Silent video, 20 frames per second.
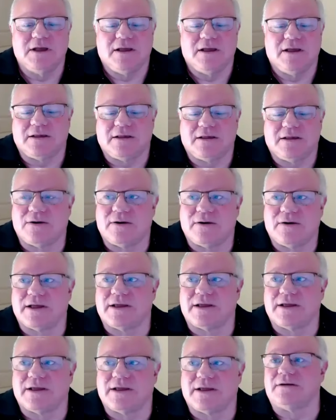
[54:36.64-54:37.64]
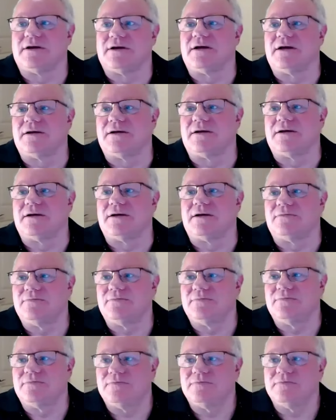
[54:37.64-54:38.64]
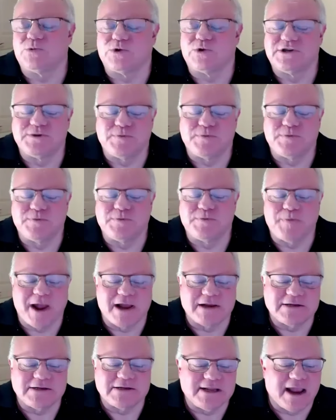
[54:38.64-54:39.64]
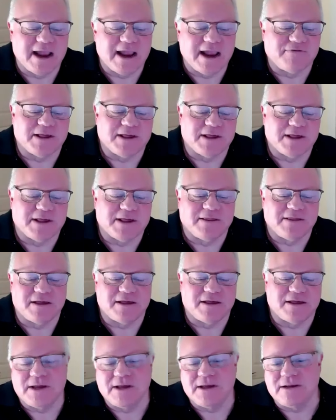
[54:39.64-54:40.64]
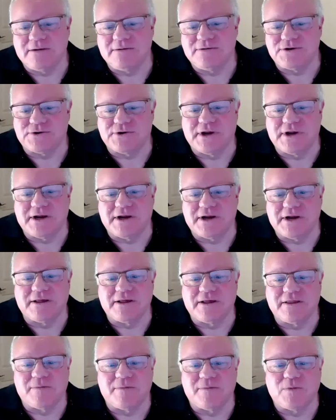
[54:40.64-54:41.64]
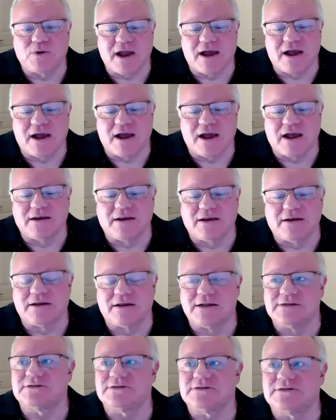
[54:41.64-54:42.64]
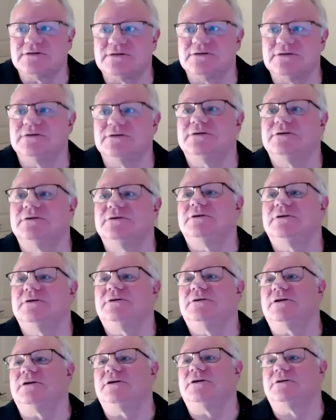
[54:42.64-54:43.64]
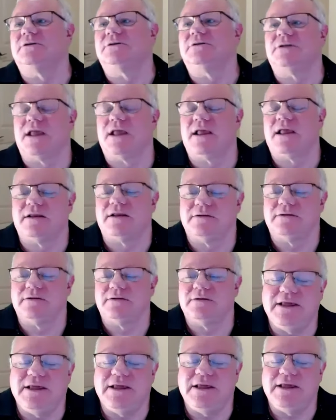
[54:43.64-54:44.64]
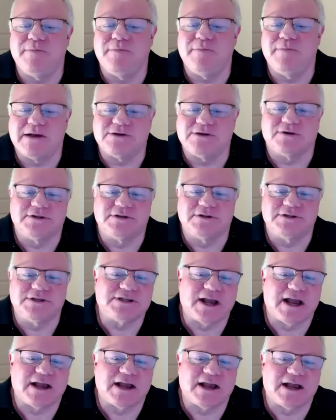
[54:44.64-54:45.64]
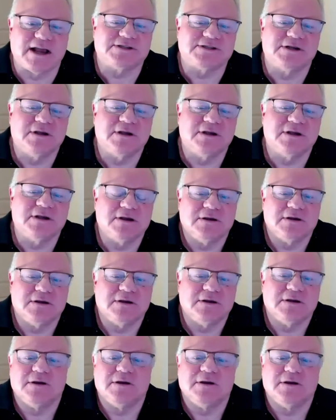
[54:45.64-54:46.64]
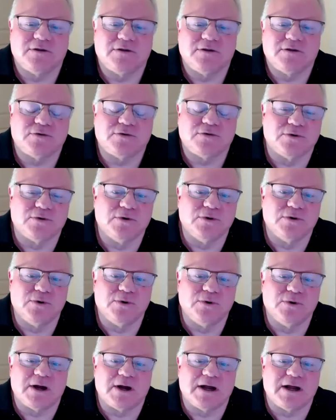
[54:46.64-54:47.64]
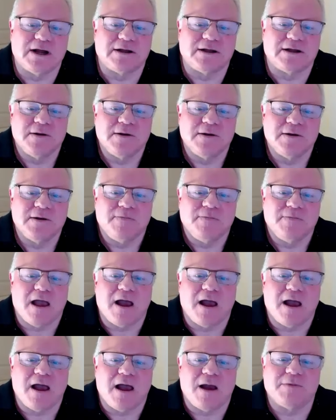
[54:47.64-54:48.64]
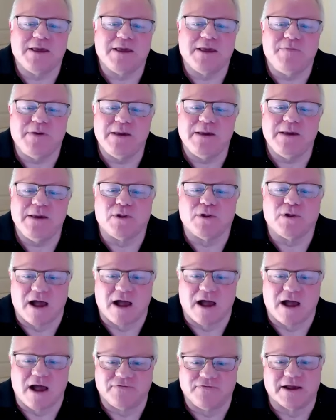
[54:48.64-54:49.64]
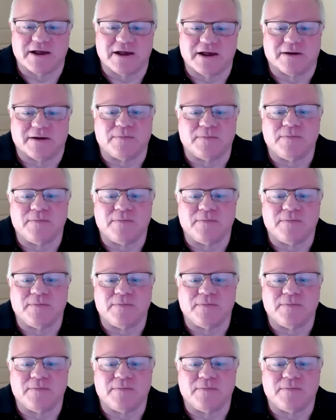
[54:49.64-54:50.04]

you know, and respecting everybody that you meet, treating them with kindness, And he measures success through how many people love him.